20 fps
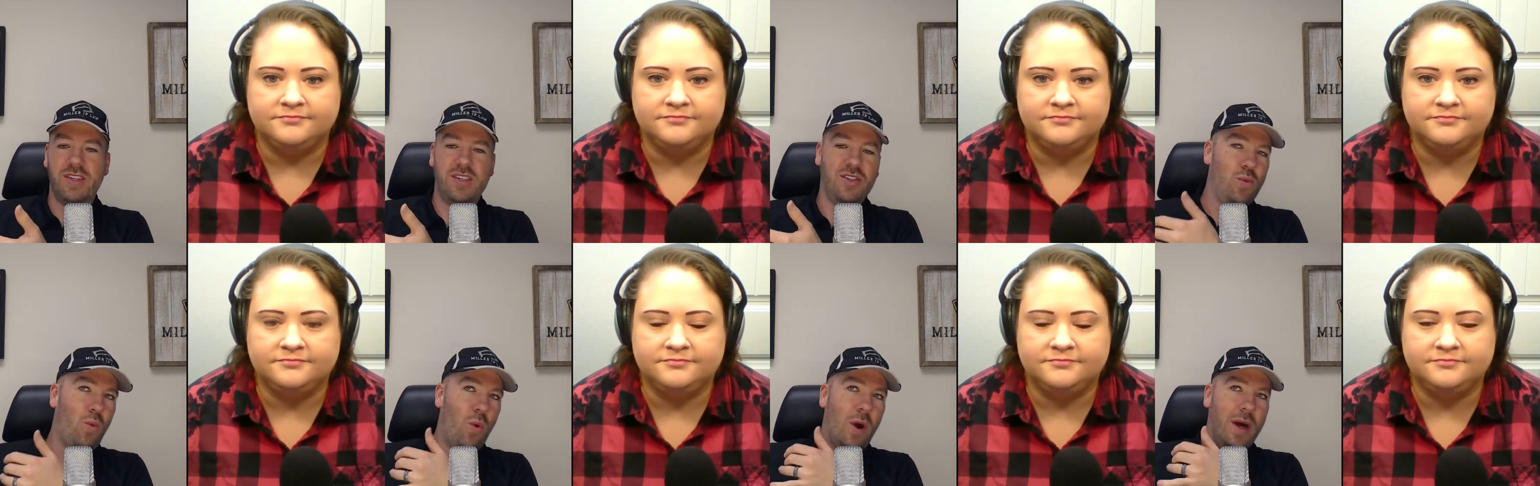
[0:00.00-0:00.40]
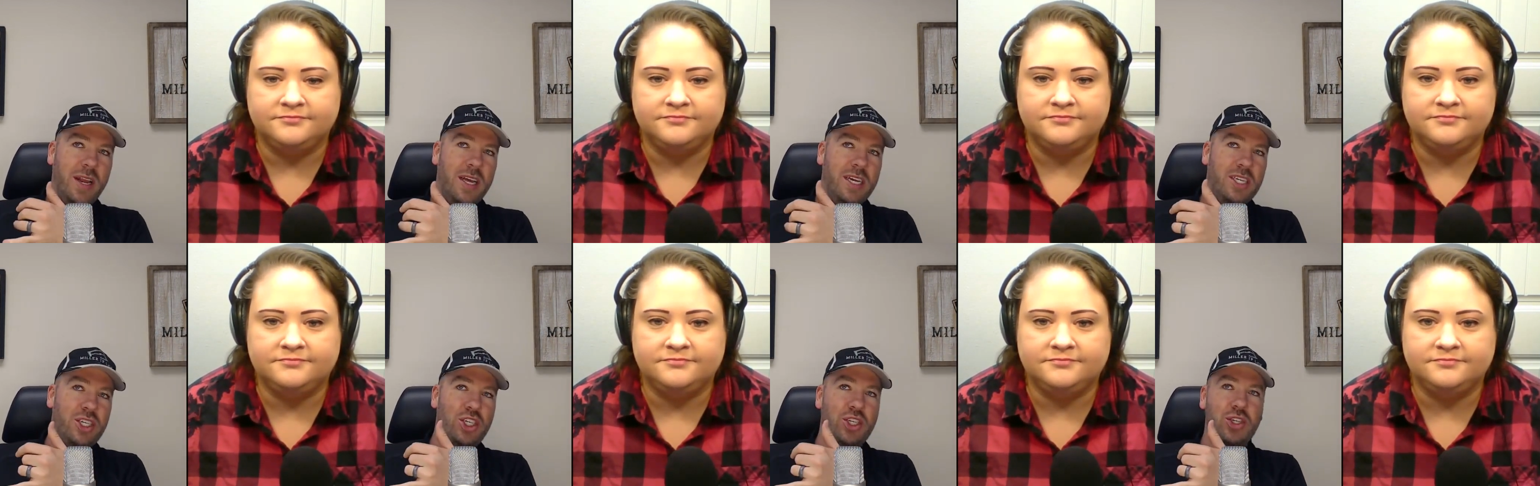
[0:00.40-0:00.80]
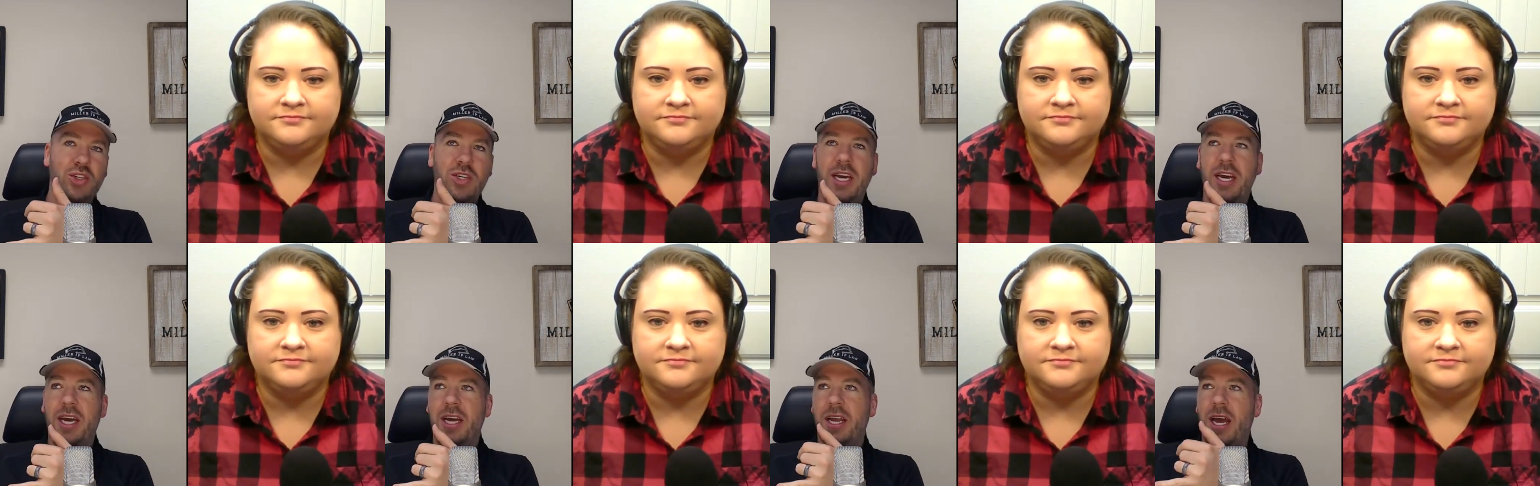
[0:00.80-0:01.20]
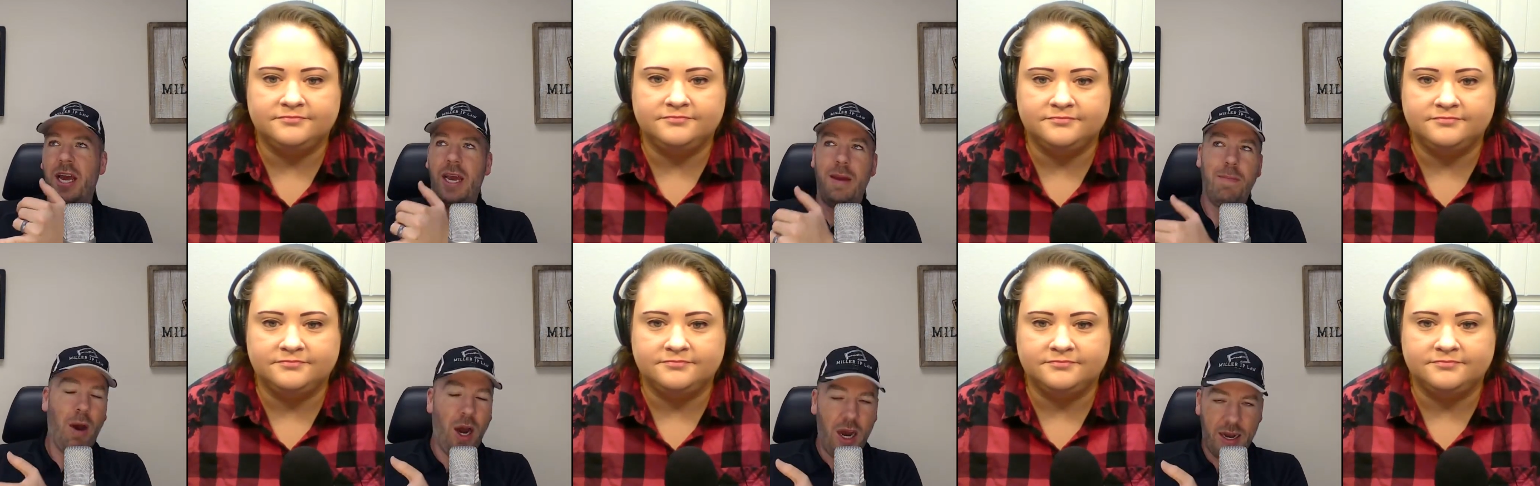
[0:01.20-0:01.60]
Speaker 1: One is you did a
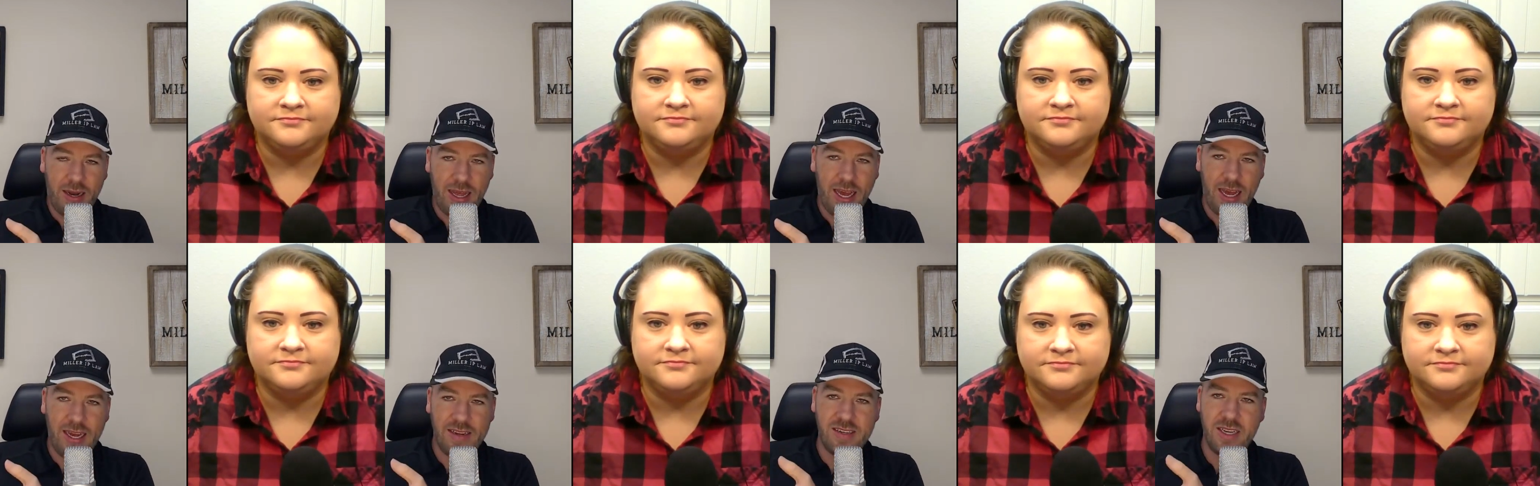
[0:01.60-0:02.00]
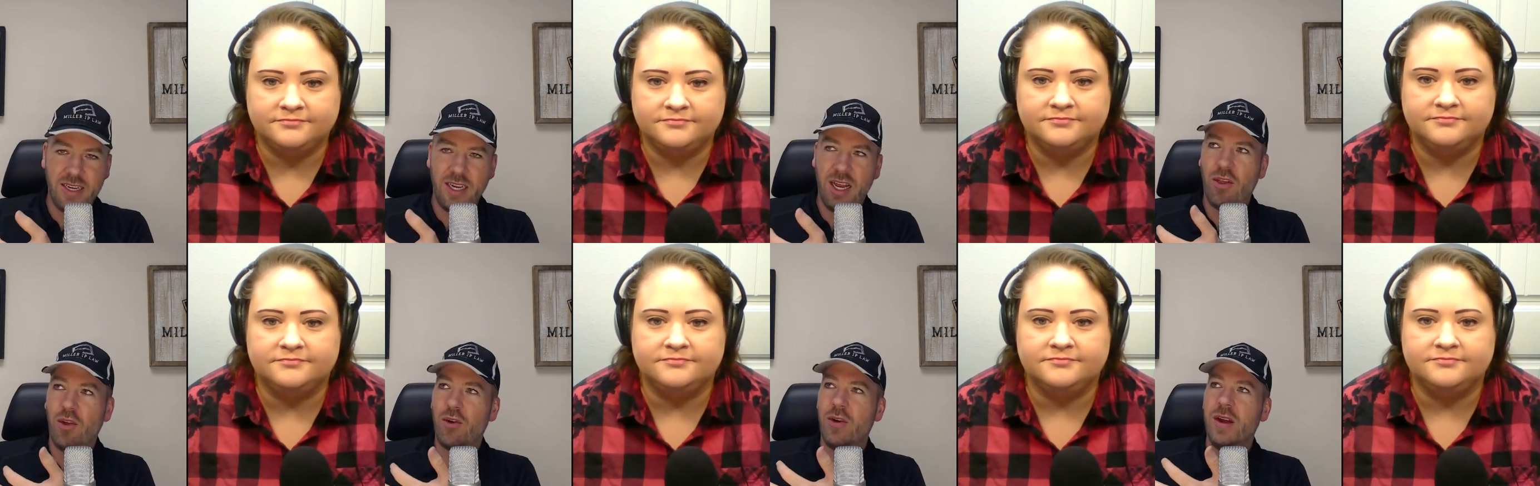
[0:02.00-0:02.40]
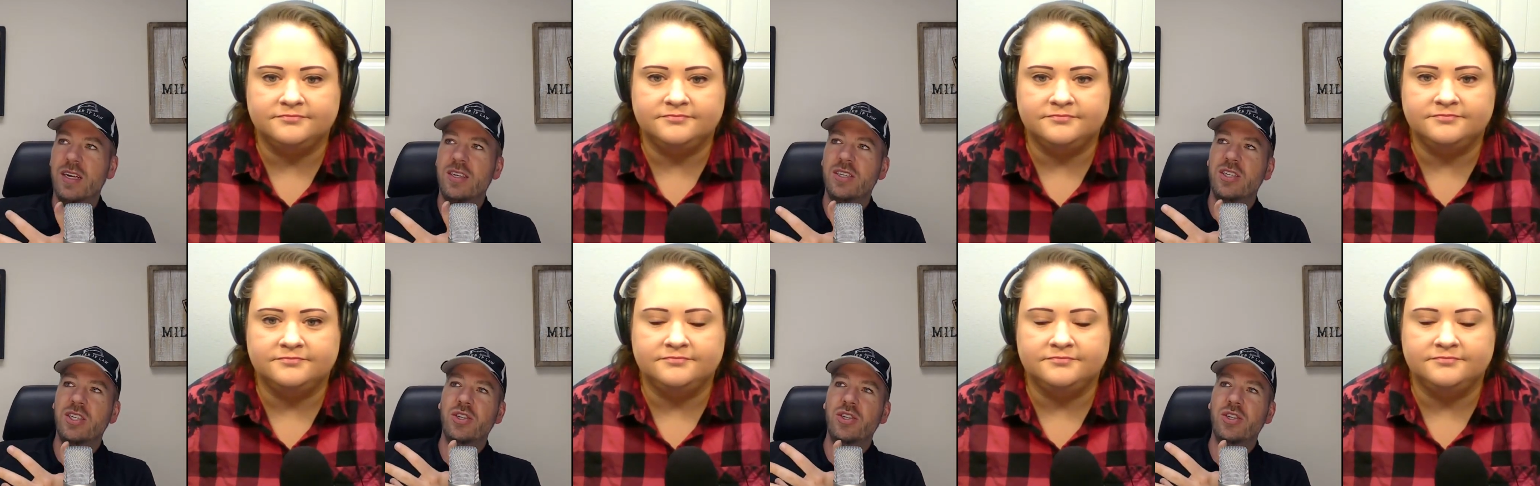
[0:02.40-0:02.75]
podcast. Another is you